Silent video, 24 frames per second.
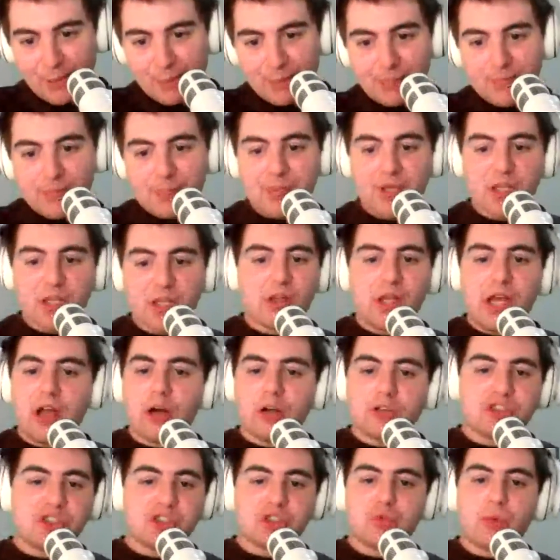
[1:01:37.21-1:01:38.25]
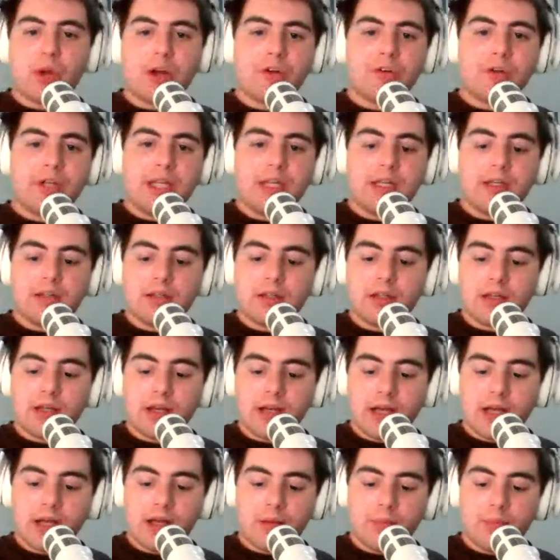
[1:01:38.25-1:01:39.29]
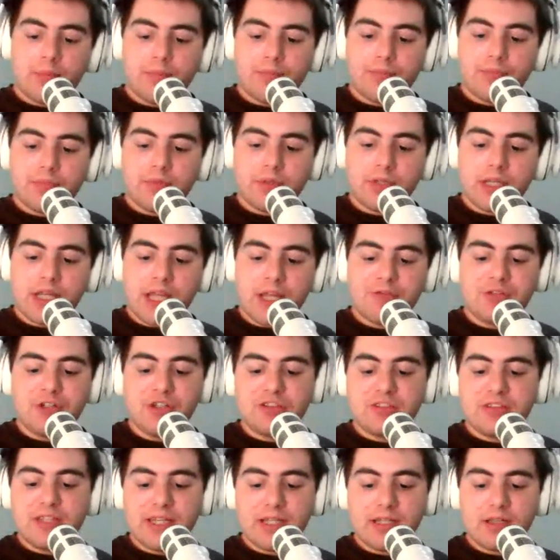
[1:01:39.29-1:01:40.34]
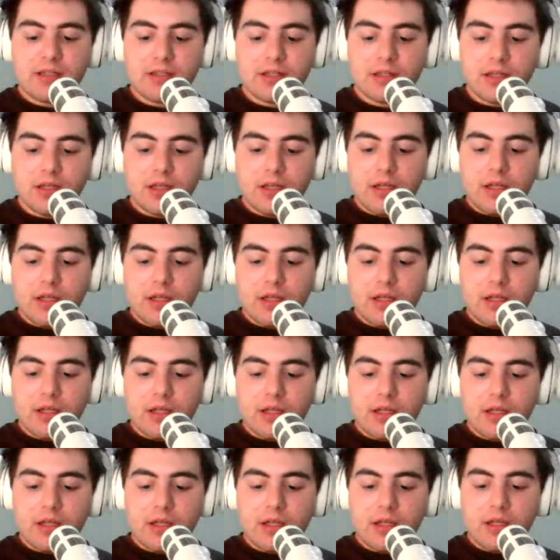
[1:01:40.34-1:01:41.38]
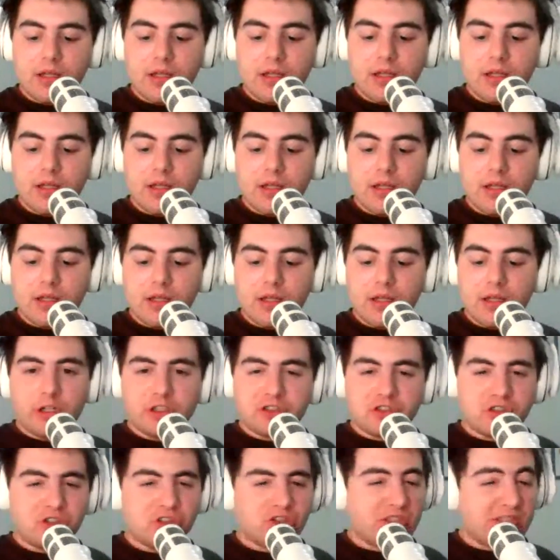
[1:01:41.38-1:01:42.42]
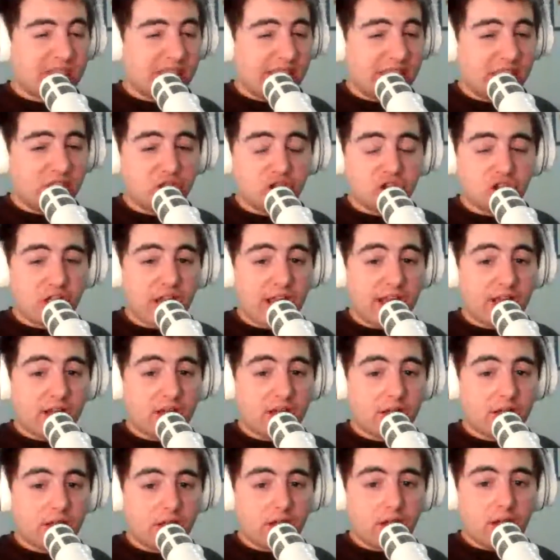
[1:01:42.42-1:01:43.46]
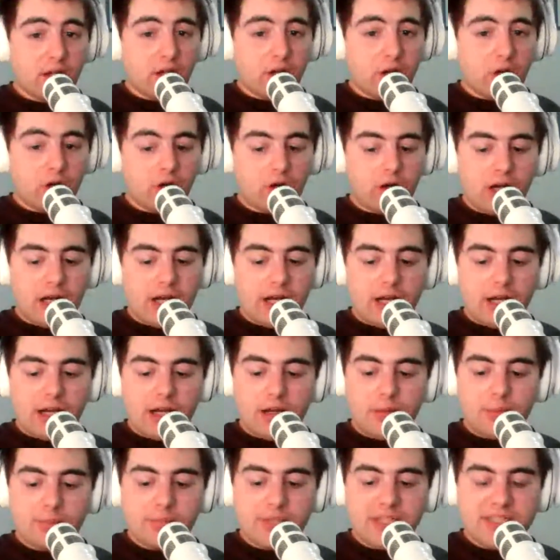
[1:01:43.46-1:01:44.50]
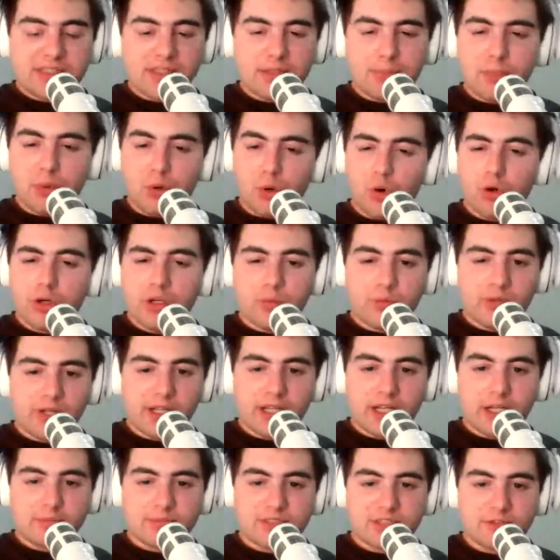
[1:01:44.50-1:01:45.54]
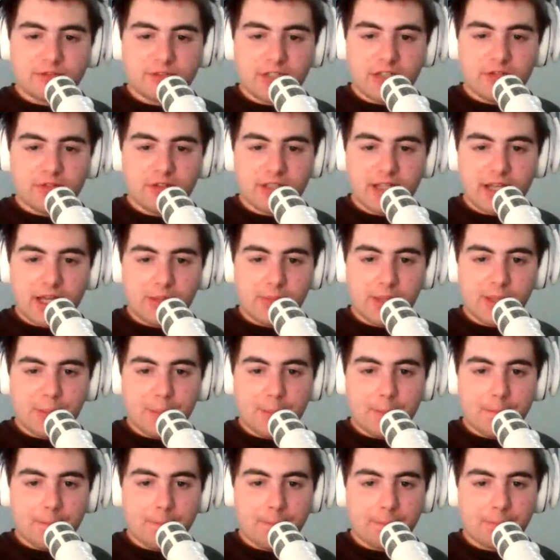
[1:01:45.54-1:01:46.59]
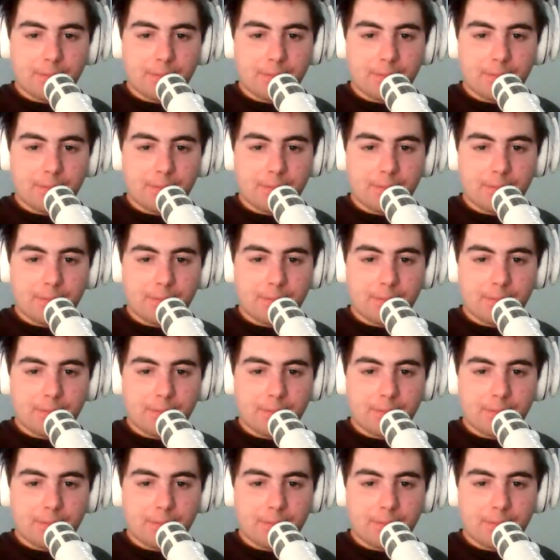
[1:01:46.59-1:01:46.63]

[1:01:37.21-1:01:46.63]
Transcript: But like I was just wondering if you think keeping your emotions in check is important when it comes to FIFA gaming.